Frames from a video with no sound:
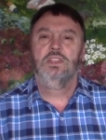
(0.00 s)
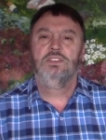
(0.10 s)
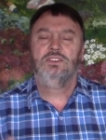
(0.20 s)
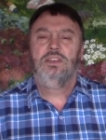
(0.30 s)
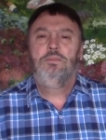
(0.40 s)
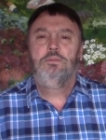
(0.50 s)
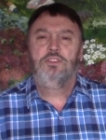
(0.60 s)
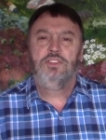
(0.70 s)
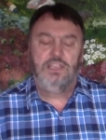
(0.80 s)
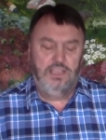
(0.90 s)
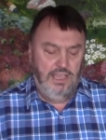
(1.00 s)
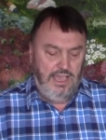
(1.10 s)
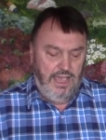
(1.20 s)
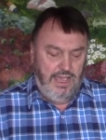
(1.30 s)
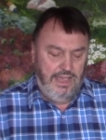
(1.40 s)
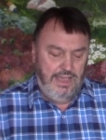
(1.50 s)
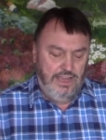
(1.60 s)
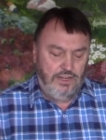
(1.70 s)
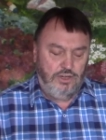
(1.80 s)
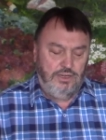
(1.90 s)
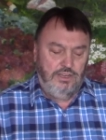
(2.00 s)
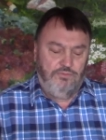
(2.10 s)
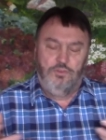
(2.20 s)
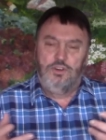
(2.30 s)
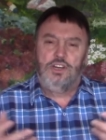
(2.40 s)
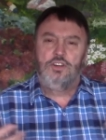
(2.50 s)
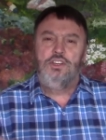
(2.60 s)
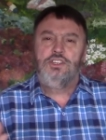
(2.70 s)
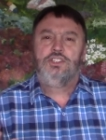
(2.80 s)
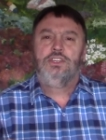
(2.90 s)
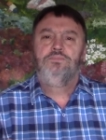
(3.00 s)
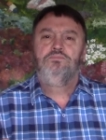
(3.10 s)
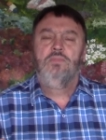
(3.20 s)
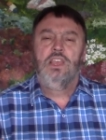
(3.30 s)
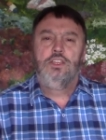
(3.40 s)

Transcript: See, some people think uh, uh for a Christian,